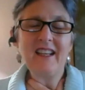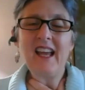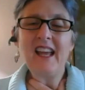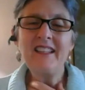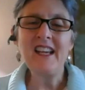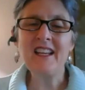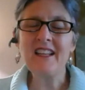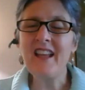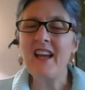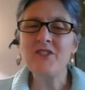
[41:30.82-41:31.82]
Uh, and yeah,
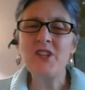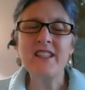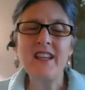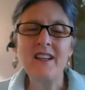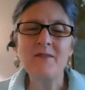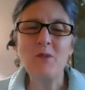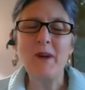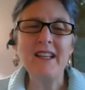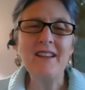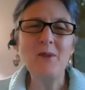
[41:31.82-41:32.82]
and I'll just uh,
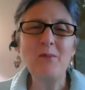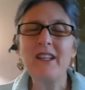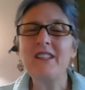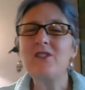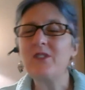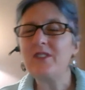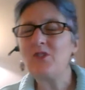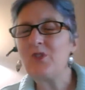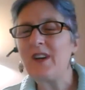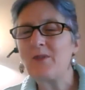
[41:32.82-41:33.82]
remind everybody too, if you
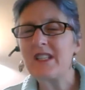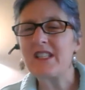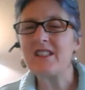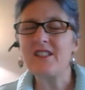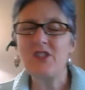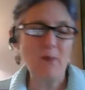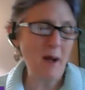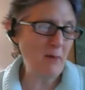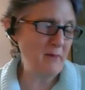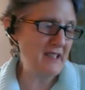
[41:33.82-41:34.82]
do have questions, just
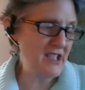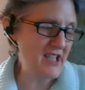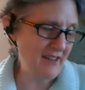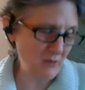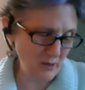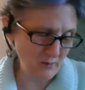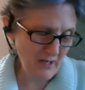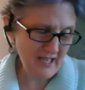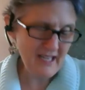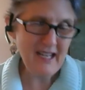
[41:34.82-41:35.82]
pop them in the chat yes. room.
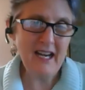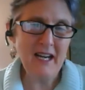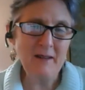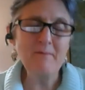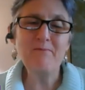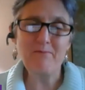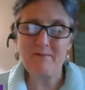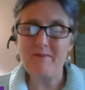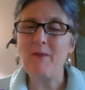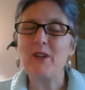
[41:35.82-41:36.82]
Um,
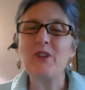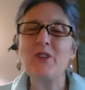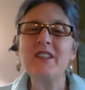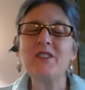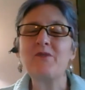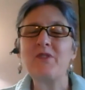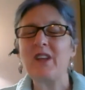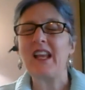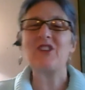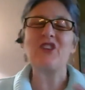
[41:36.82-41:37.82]
that way you don't need to feel
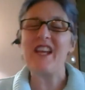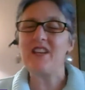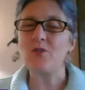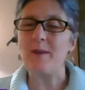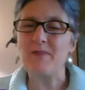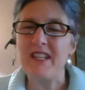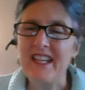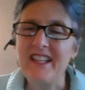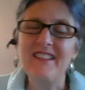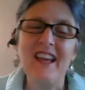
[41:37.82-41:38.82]
like you're interrupting
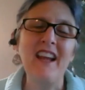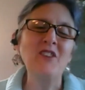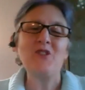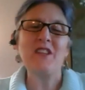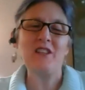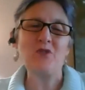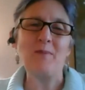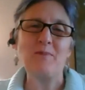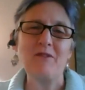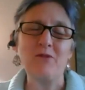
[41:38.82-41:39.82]
and, and I'll do the
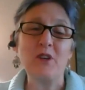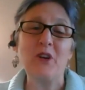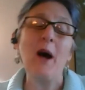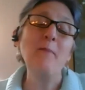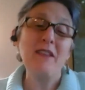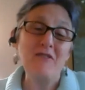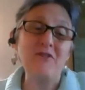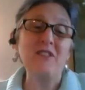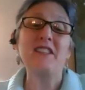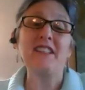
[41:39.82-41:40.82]
interrupting for you. I'll be the
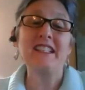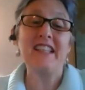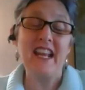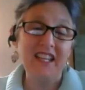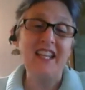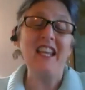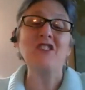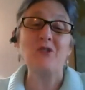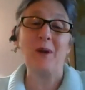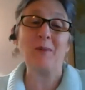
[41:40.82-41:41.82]
facilitating
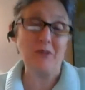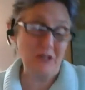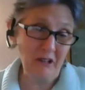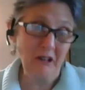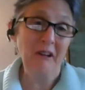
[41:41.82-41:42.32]
interrupter.